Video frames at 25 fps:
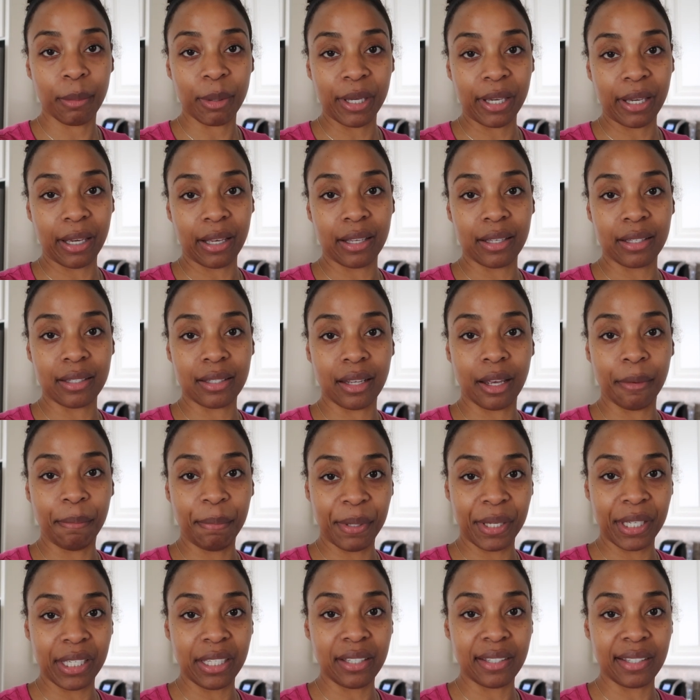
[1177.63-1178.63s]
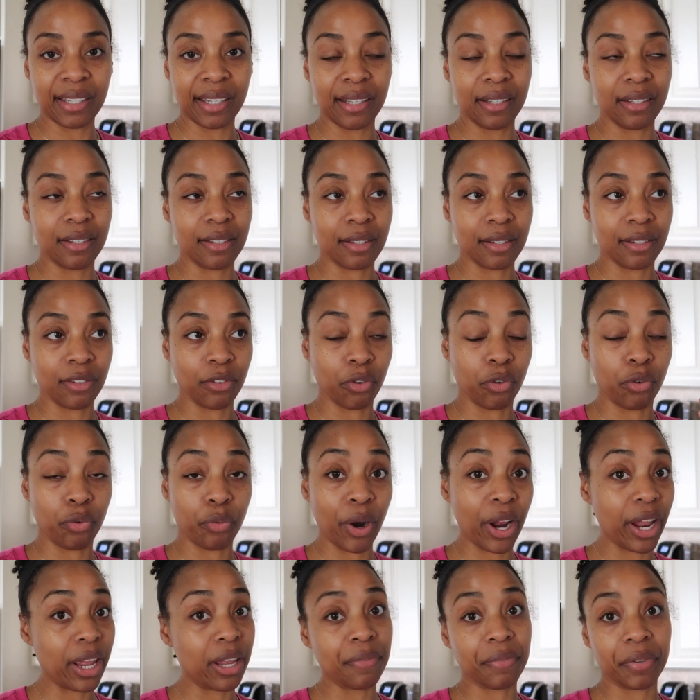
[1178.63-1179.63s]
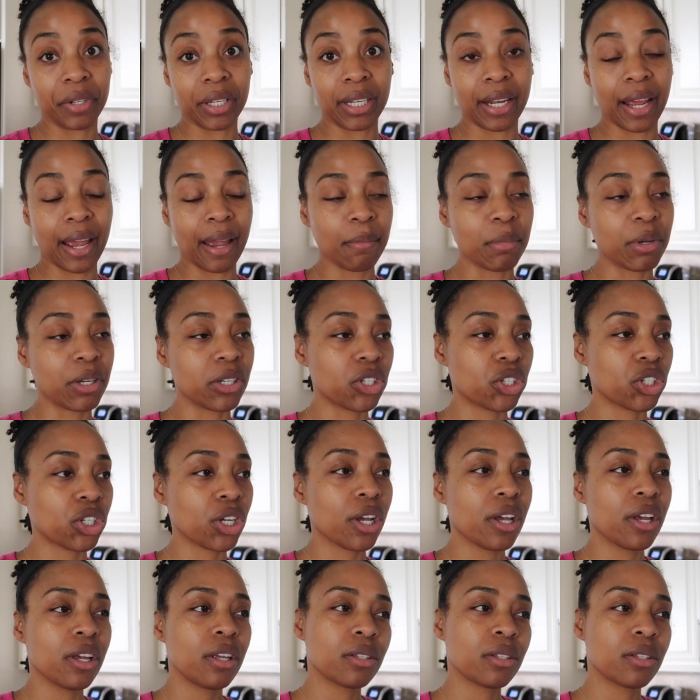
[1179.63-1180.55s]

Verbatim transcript: because a piece is gravely damaged.